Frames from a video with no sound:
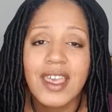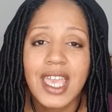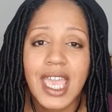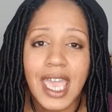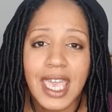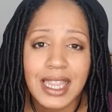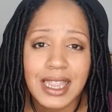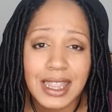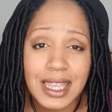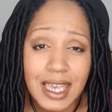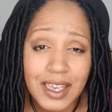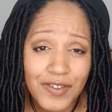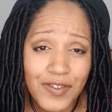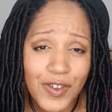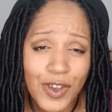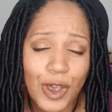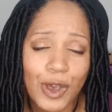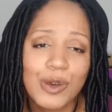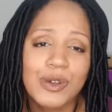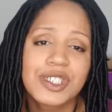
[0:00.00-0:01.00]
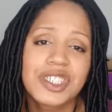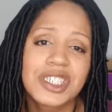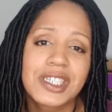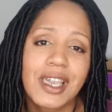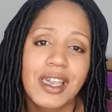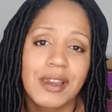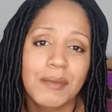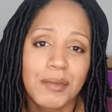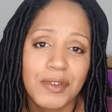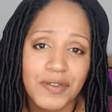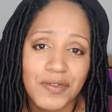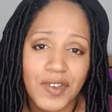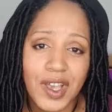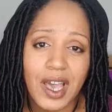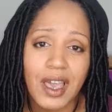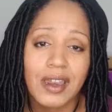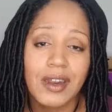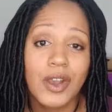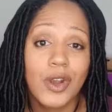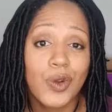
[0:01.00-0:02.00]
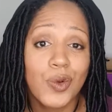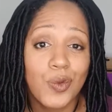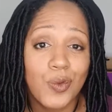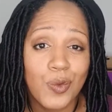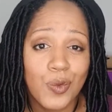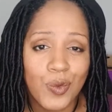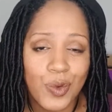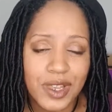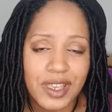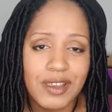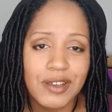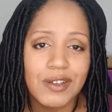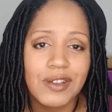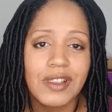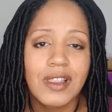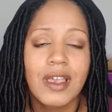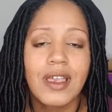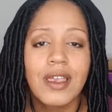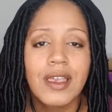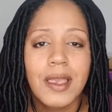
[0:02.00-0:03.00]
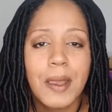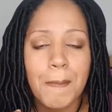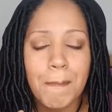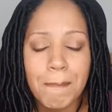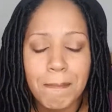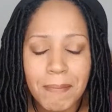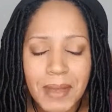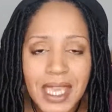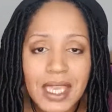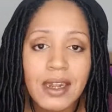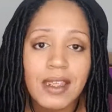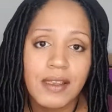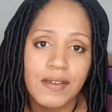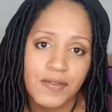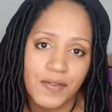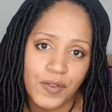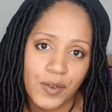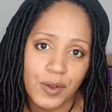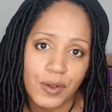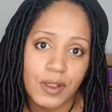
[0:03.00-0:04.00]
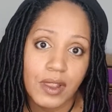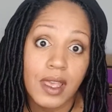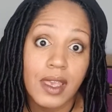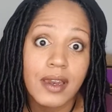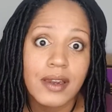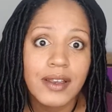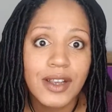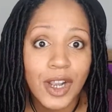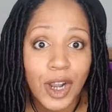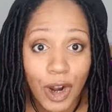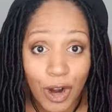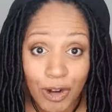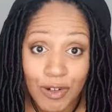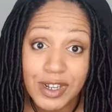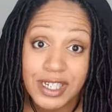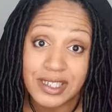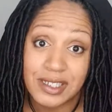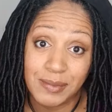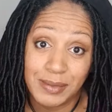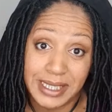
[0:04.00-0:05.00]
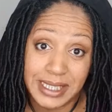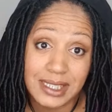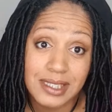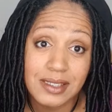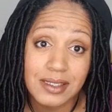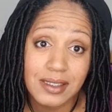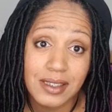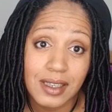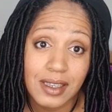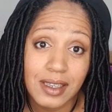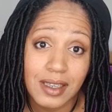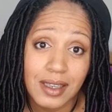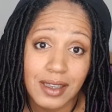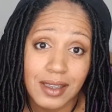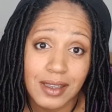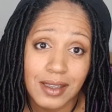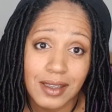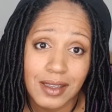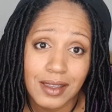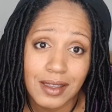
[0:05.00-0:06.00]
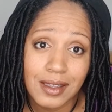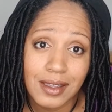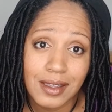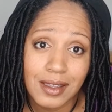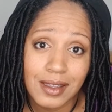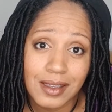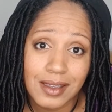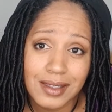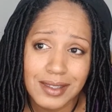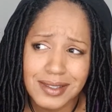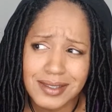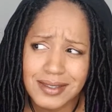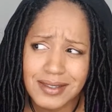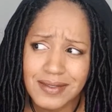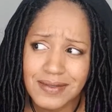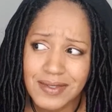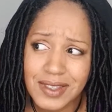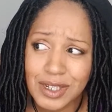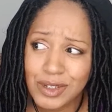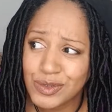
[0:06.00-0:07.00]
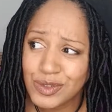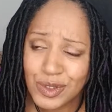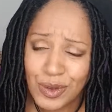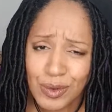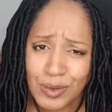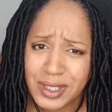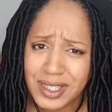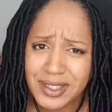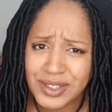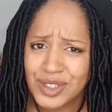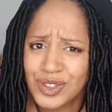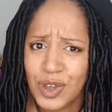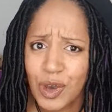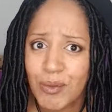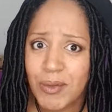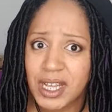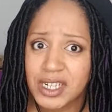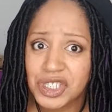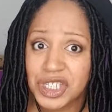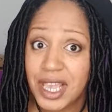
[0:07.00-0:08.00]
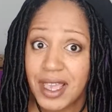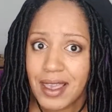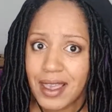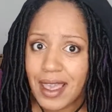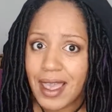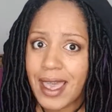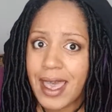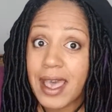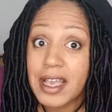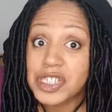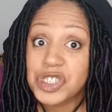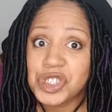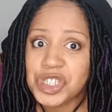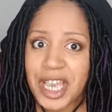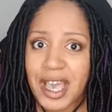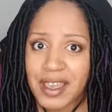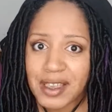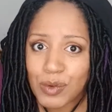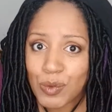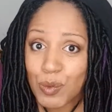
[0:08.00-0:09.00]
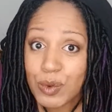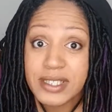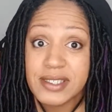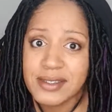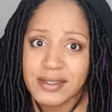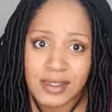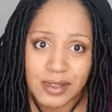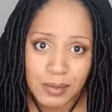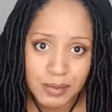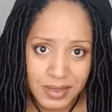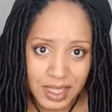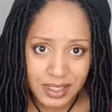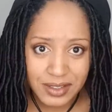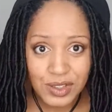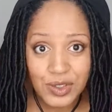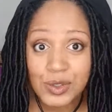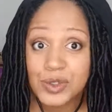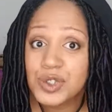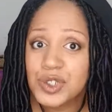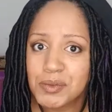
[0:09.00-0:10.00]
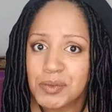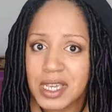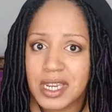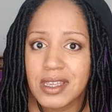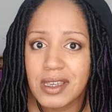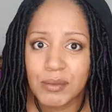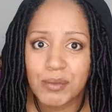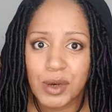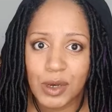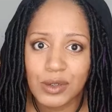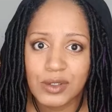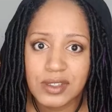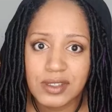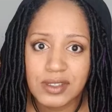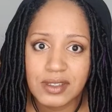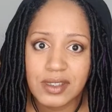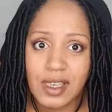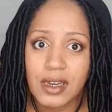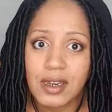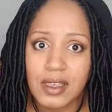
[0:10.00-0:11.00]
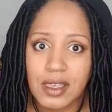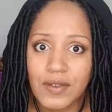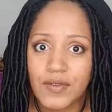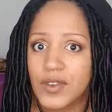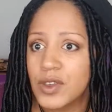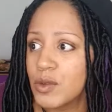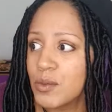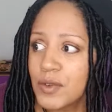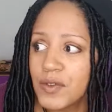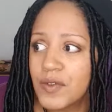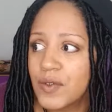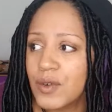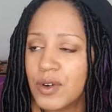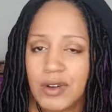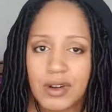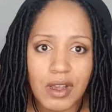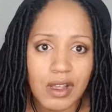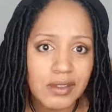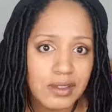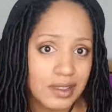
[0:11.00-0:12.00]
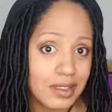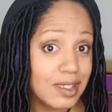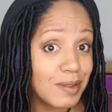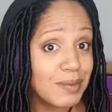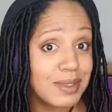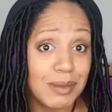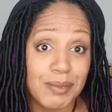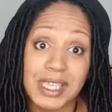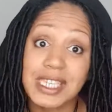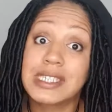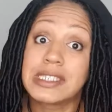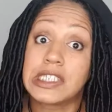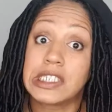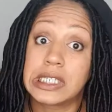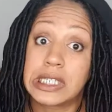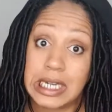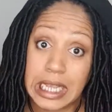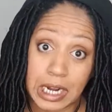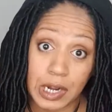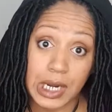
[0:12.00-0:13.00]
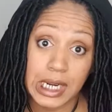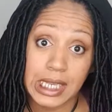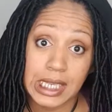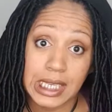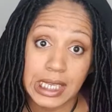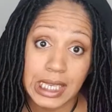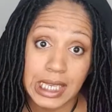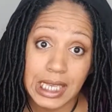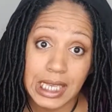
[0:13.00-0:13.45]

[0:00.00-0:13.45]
a life coach can provide real, meaningful encouragement. Because there's only so much #wisdom that social media posts can give you before it all seems a bit generic.